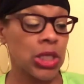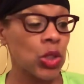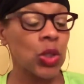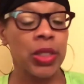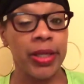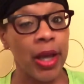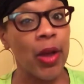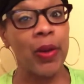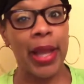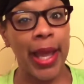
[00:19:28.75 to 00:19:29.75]
girl look
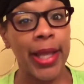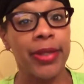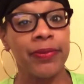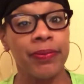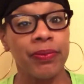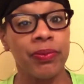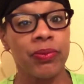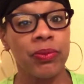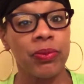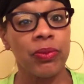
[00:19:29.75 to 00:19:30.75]
on like,
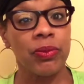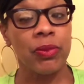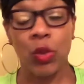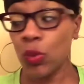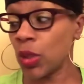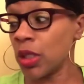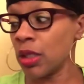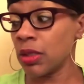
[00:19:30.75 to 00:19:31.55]
what?